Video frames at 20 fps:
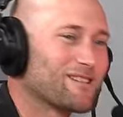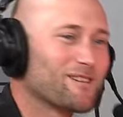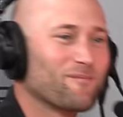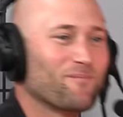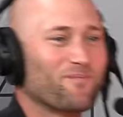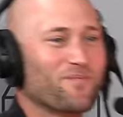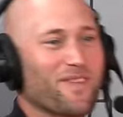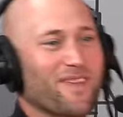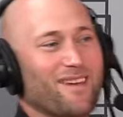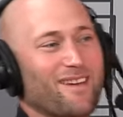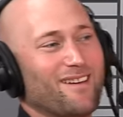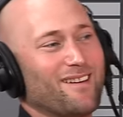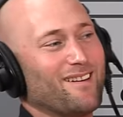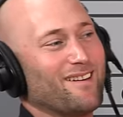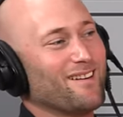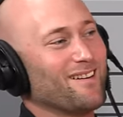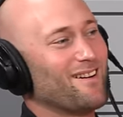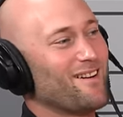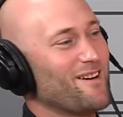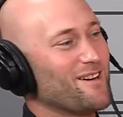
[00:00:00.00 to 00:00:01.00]
Yep.
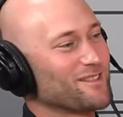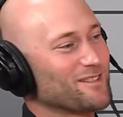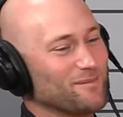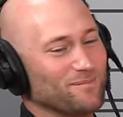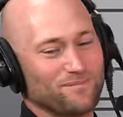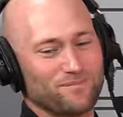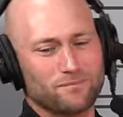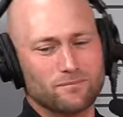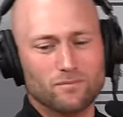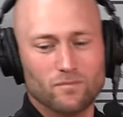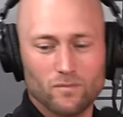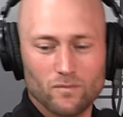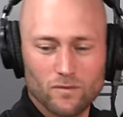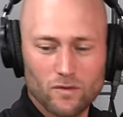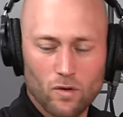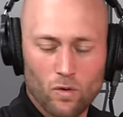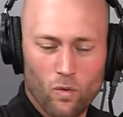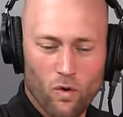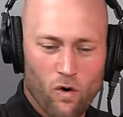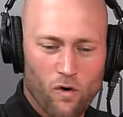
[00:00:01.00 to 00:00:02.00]
Awesome.
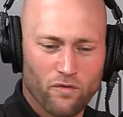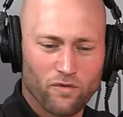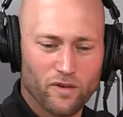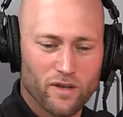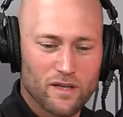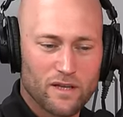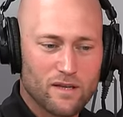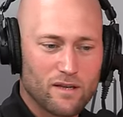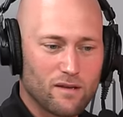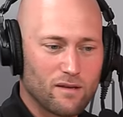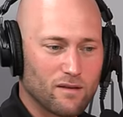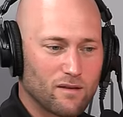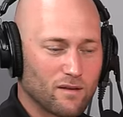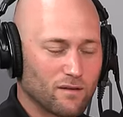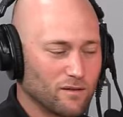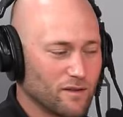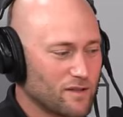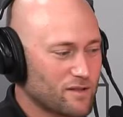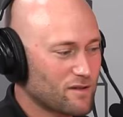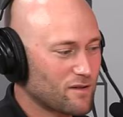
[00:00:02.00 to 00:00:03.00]
Well, hopefully
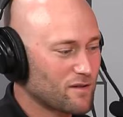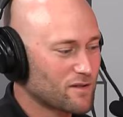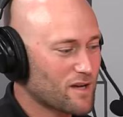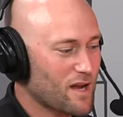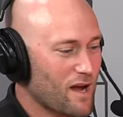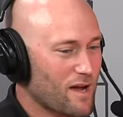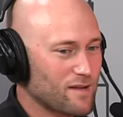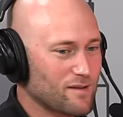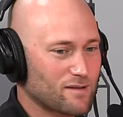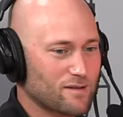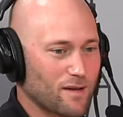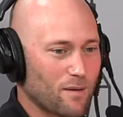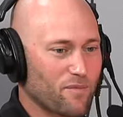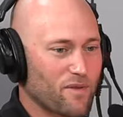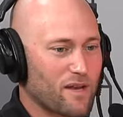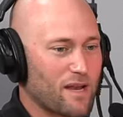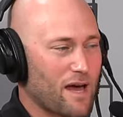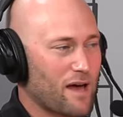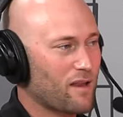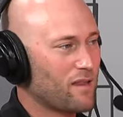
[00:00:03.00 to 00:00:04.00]
the listeners got
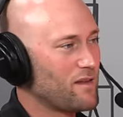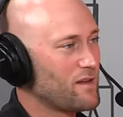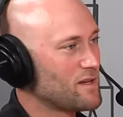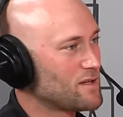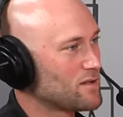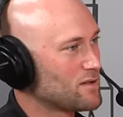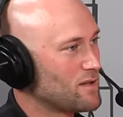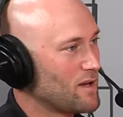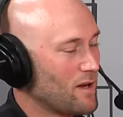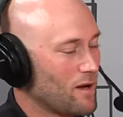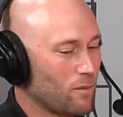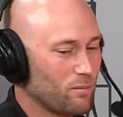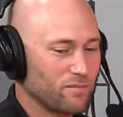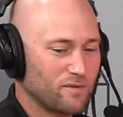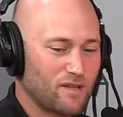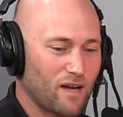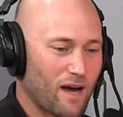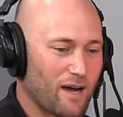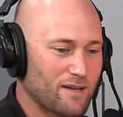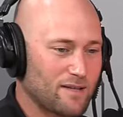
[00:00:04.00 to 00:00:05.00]
something out of this to
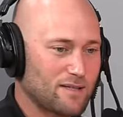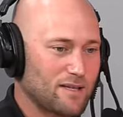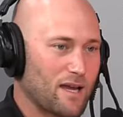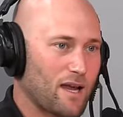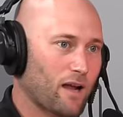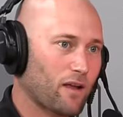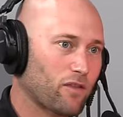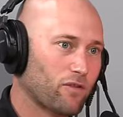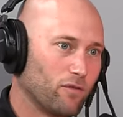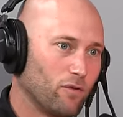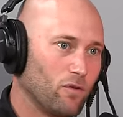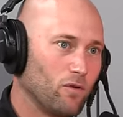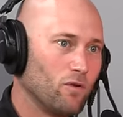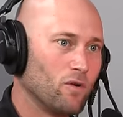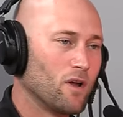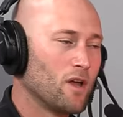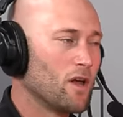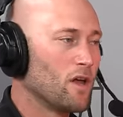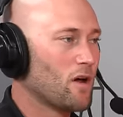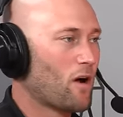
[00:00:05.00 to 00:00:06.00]
help dissect
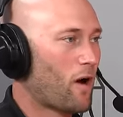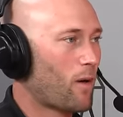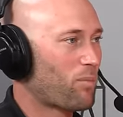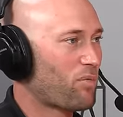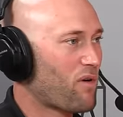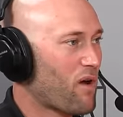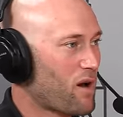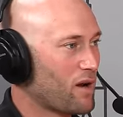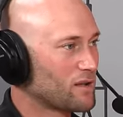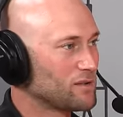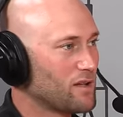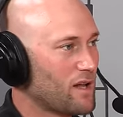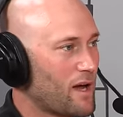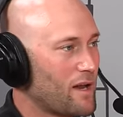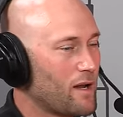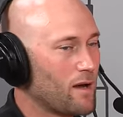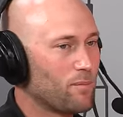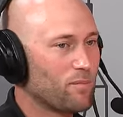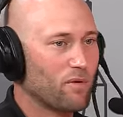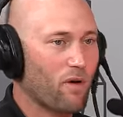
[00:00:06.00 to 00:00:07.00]
through our product
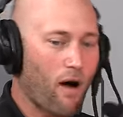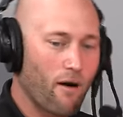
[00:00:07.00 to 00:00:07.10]
lineup.